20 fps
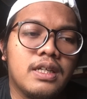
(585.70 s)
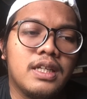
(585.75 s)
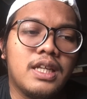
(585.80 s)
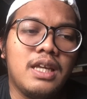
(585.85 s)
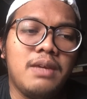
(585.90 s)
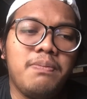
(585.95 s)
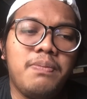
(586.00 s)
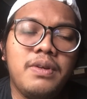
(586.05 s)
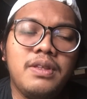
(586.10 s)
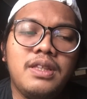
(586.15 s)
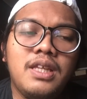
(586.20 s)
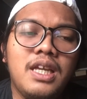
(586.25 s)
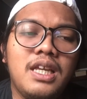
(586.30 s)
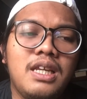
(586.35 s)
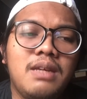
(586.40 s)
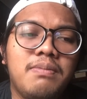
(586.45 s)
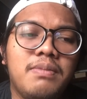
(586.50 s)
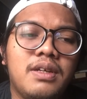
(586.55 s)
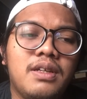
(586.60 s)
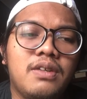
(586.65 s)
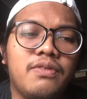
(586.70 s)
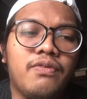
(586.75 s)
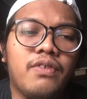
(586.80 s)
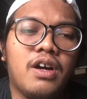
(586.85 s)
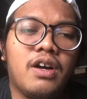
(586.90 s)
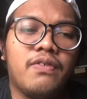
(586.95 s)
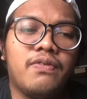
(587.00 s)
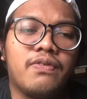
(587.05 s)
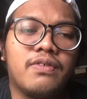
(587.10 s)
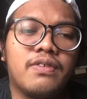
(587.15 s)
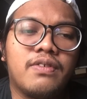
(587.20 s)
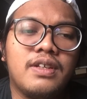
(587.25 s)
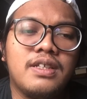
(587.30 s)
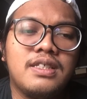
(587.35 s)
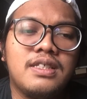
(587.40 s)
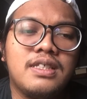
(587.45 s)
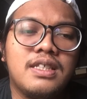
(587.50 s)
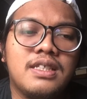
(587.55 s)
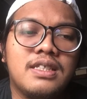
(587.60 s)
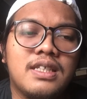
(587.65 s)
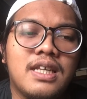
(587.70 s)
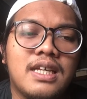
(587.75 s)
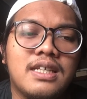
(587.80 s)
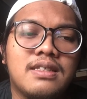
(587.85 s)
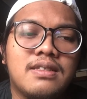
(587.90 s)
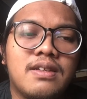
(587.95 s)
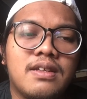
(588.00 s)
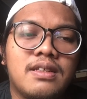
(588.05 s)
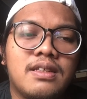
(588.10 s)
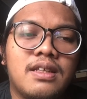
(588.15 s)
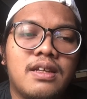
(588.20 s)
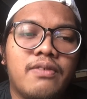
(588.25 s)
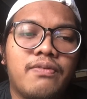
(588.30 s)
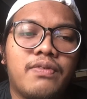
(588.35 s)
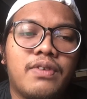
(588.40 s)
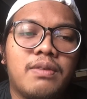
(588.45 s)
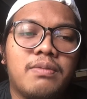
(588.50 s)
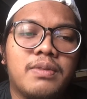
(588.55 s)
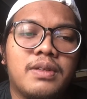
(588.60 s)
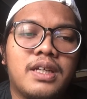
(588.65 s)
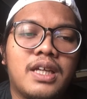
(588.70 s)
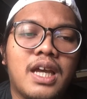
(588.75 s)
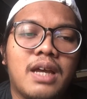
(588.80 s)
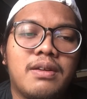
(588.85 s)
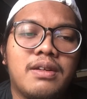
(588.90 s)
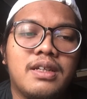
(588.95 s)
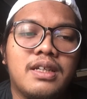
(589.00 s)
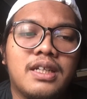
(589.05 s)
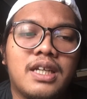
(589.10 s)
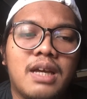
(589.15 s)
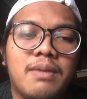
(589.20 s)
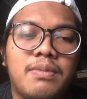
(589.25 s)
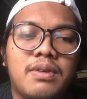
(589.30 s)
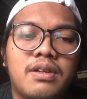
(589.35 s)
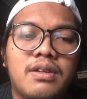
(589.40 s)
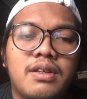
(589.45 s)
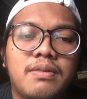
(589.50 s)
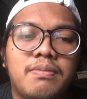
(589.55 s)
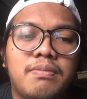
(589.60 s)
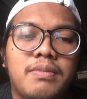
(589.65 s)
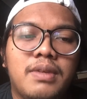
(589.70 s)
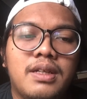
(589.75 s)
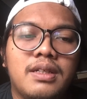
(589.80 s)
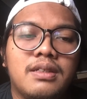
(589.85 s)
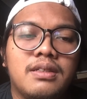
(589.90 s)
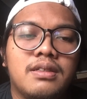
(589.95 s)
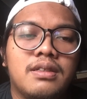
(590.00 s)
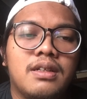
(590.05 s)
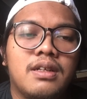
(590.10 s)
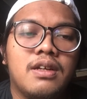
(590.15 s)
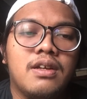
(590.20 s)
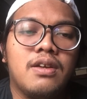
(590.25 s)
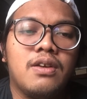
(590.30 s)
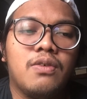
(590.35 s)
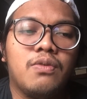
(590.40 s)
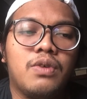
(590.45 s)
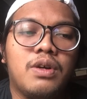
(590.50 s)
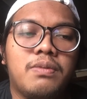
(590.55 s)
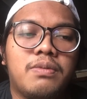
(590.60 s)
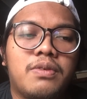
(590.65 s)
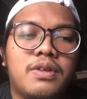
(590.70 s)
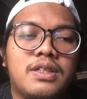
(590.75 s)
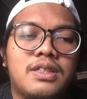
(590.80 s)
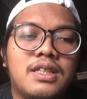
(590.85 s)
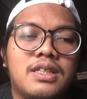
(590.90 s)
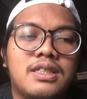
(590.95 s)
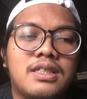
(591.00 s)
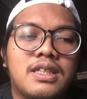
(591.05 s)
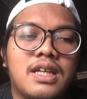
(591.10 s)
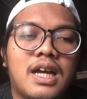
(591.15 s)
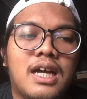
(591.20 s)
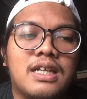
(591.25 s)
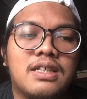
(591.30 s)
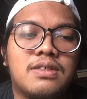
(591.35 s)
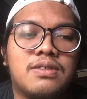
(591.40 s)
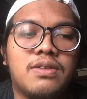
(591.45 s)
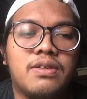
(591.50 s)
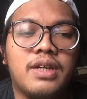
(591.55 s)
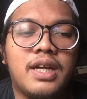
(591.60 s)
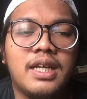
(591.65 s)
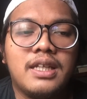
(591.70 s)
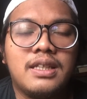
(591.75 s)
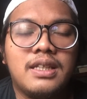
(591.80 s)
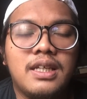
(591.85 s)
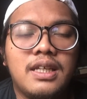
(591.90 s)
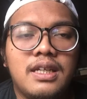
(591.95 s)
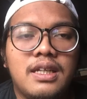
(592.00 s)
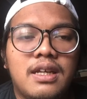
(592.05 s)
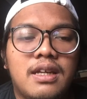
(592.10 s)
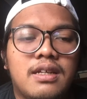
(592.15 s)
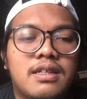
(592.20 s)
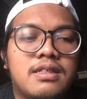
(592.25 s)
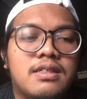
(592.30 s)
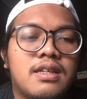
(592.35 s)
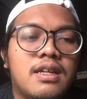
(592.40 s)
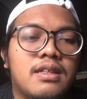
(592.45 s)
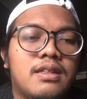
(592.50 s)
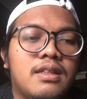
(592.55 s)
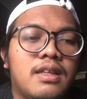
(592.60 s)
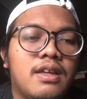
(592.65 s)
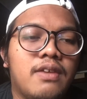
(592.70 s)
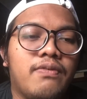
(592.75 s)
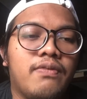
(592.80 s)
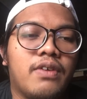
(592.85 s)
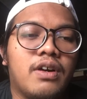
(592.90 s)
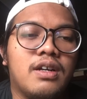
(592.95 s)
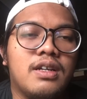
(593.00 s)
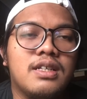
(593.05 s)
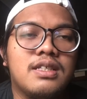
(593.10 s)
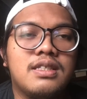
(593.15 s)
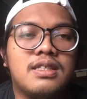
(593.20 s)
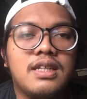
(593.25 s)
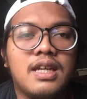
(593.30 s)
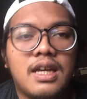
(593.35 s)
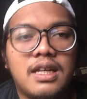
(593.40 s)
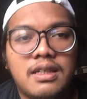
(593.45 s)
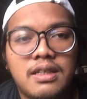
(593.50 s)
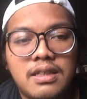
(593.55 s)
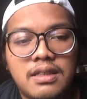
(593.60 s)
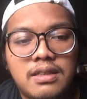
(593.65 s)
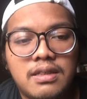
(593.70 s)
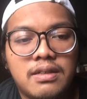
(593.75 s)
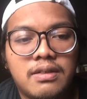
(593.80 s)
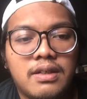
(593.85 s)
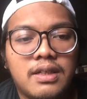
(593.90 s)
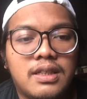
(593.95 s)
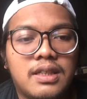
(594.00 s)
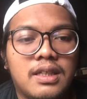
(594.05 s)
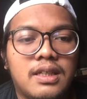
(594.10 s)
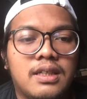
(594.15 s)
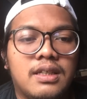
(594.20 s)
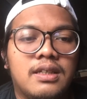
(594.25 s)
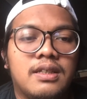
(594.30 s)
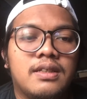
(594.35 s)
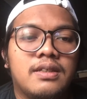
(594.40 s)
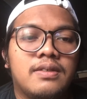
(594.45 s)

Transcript: The important element of crisis extracted from the Cadbury milk worm crisis are strong ethic, initiative, honesty and integrity.